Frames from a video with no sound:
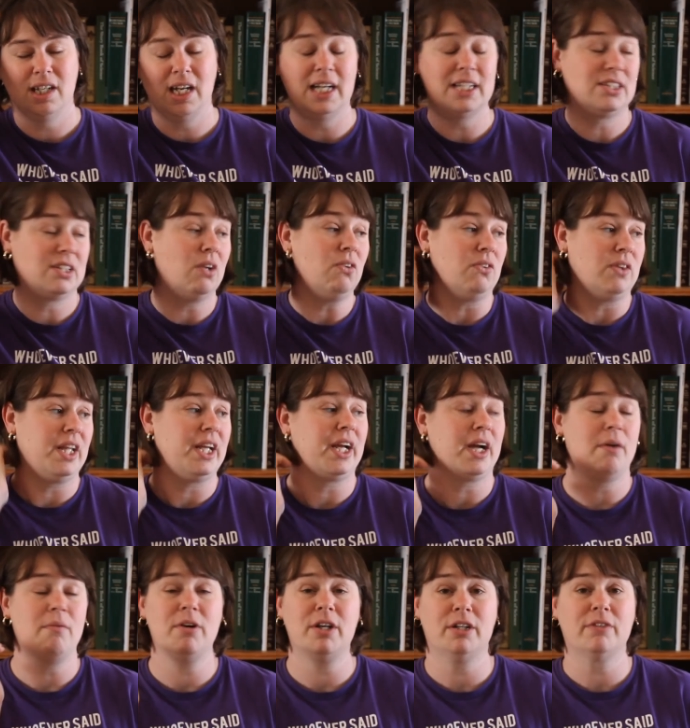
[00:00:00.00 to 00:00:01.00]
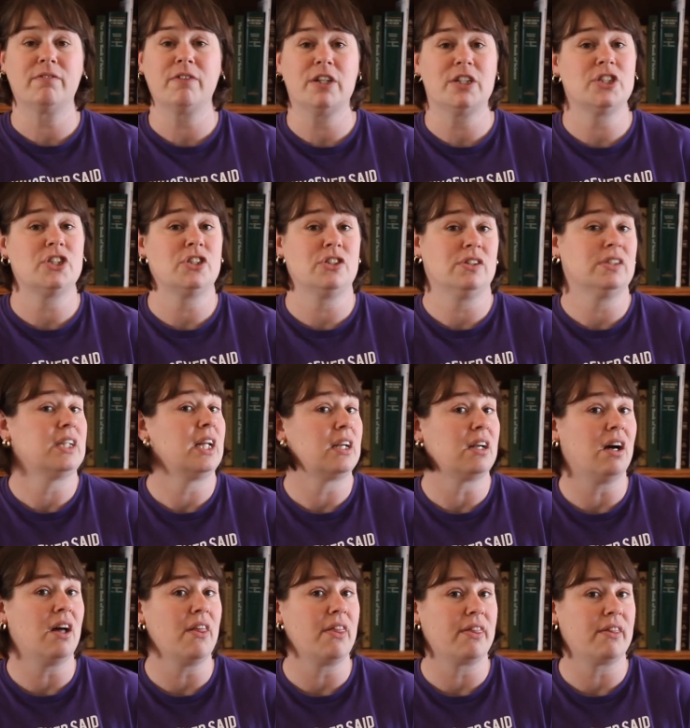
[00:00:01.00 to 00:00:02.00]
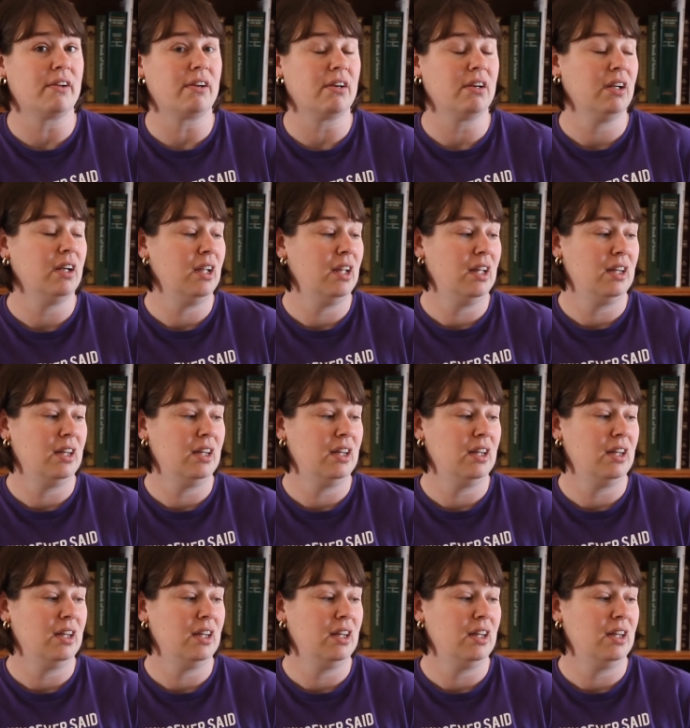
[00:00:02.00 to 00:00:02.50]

I don't think I would have registered that author.